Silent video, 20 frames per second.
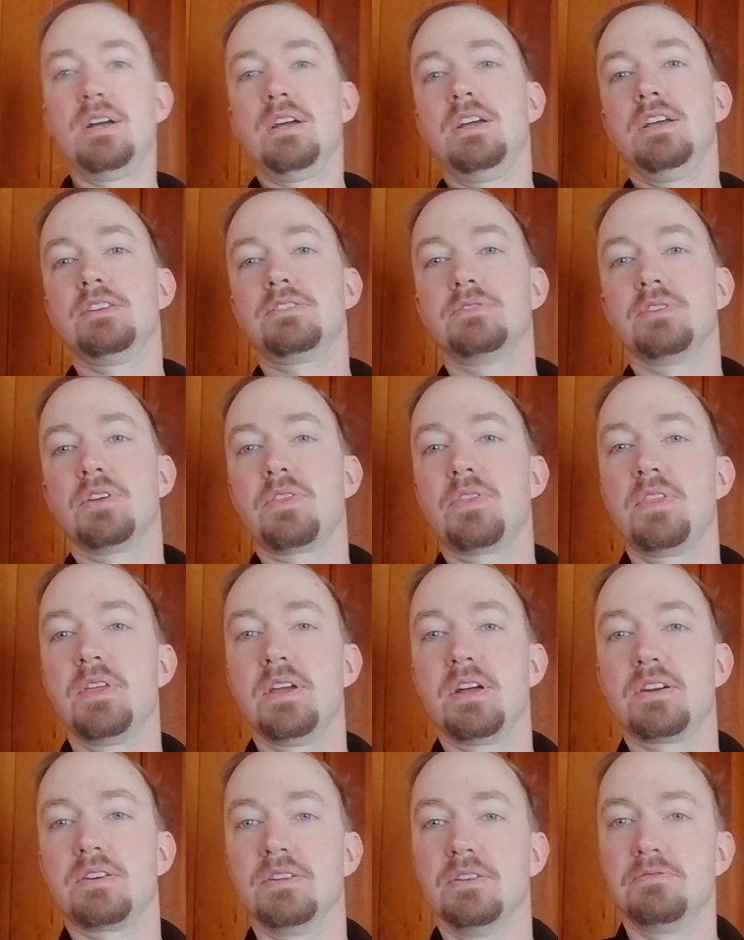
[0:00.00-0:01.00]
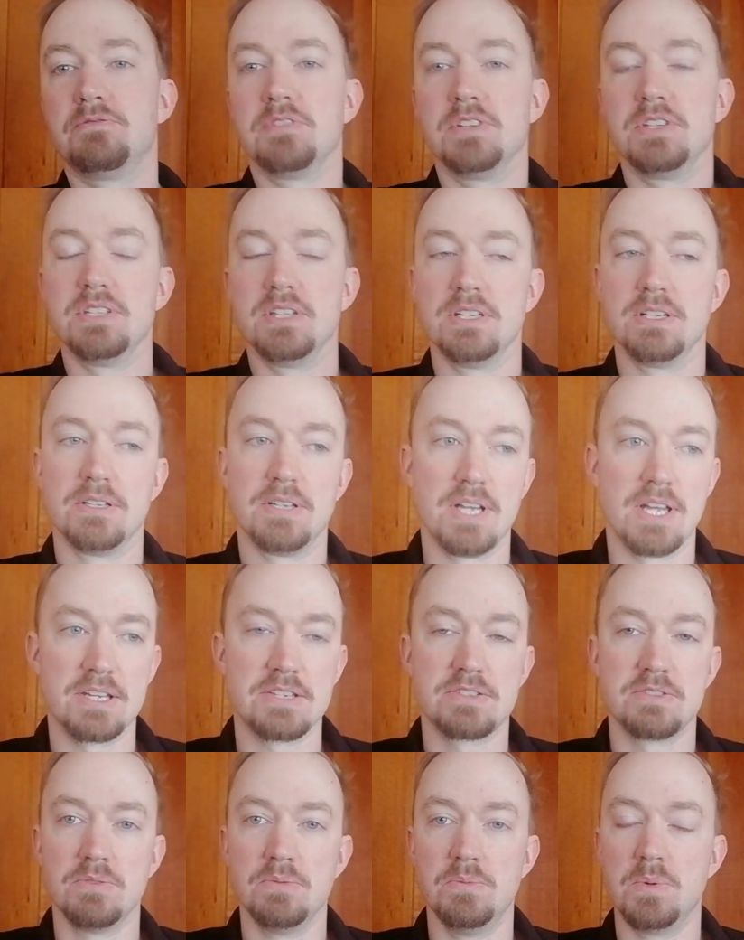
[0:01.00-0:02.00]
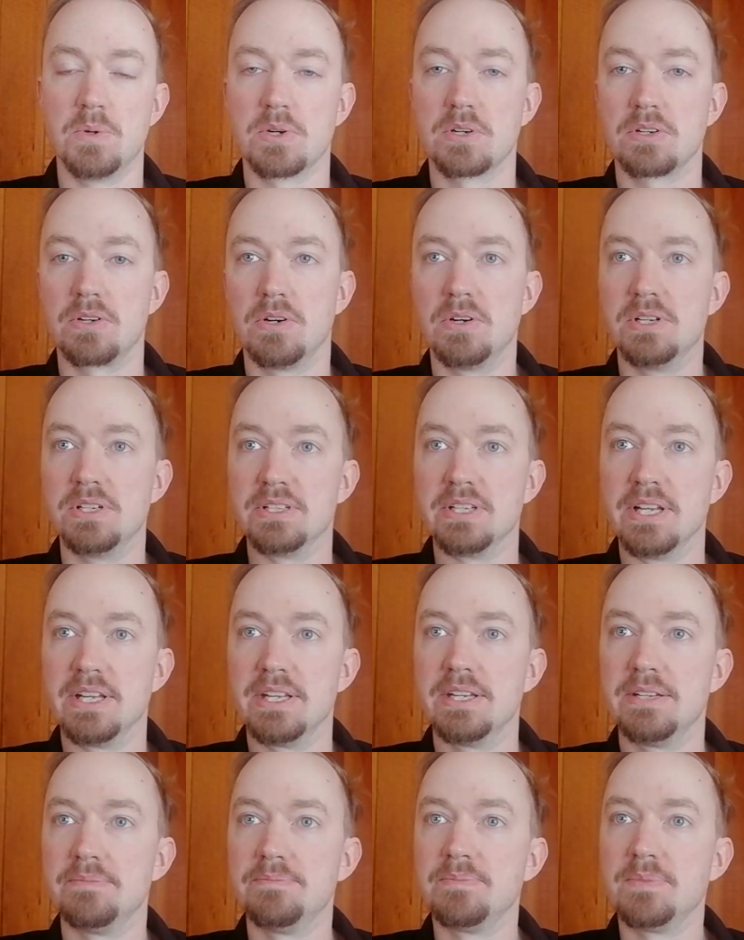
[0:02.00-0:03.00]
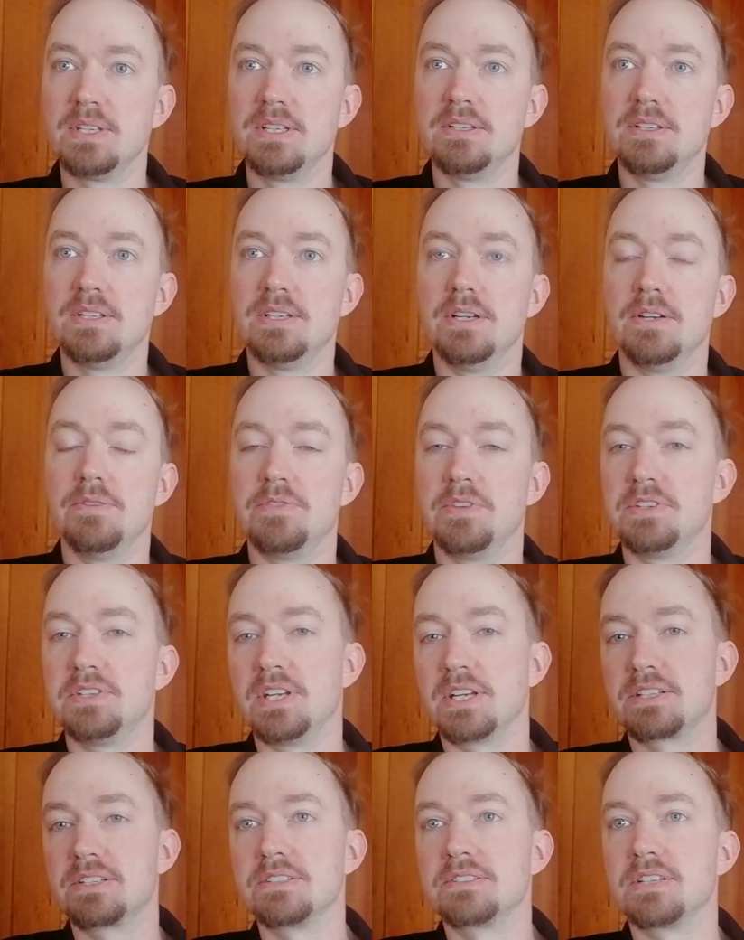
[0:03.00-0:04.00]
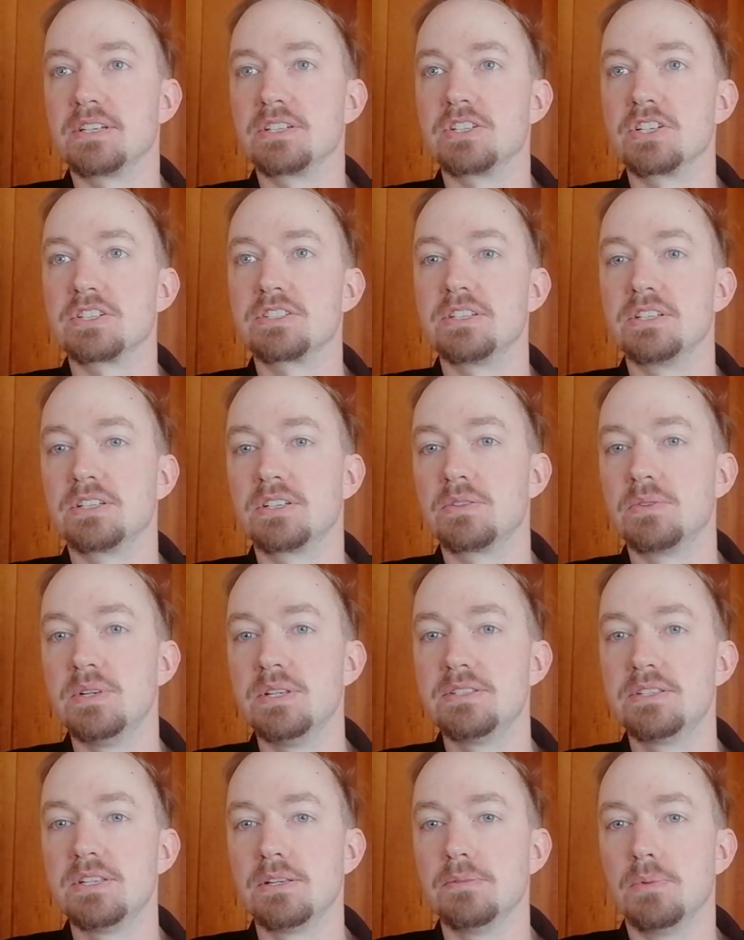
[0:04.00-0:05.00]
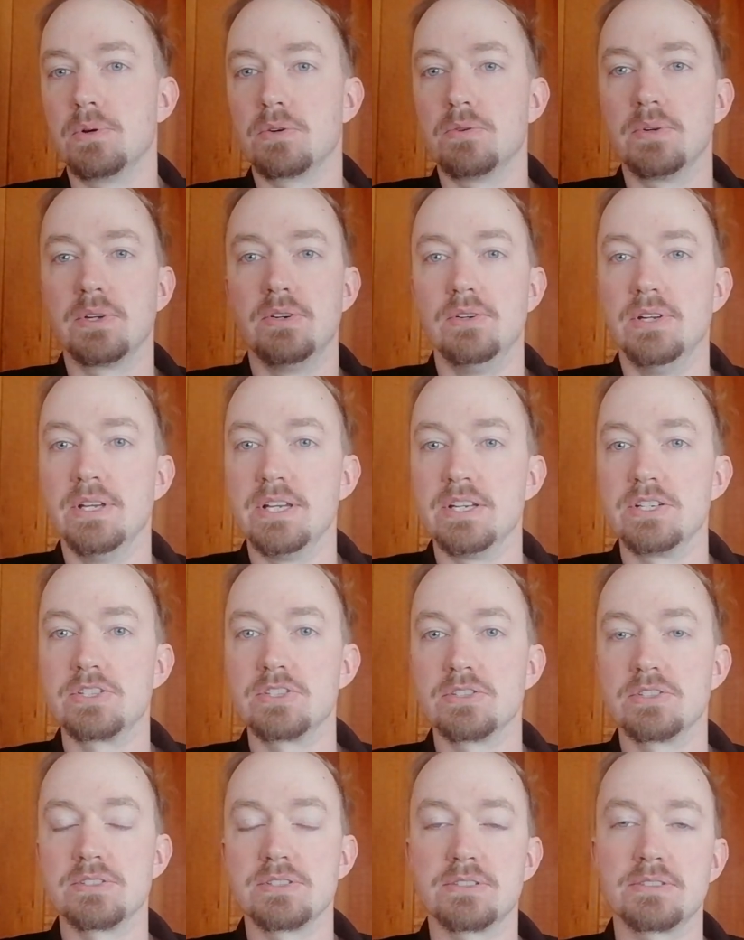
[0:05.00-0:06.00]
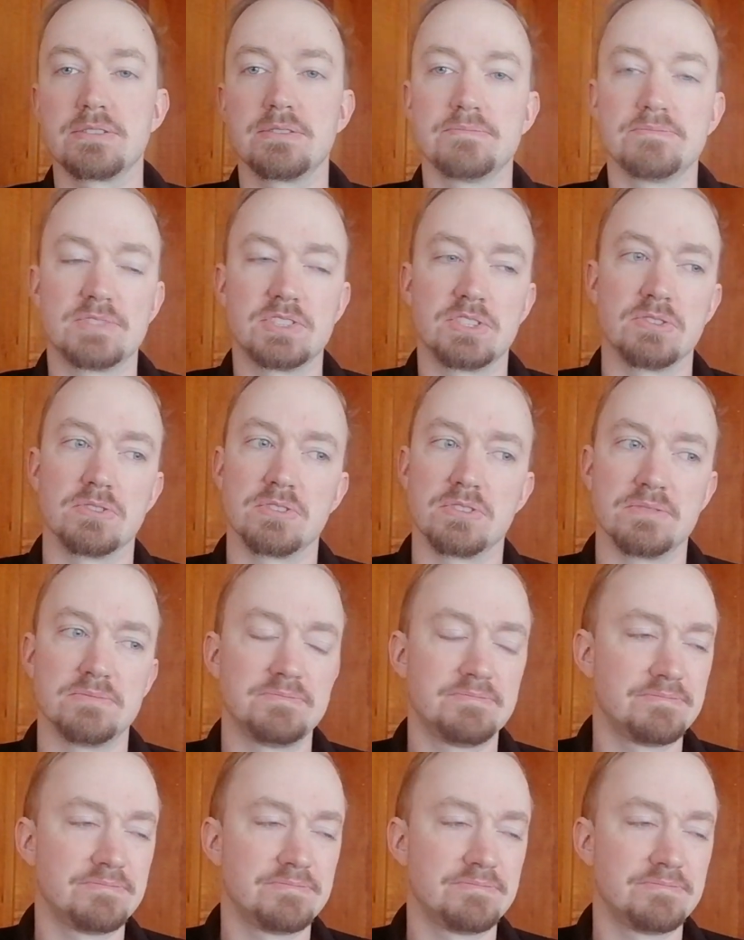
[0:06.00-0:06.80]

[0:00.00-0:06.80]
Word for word: is not there, if he has to work all day, if the taxes are just increasing, more regulations. So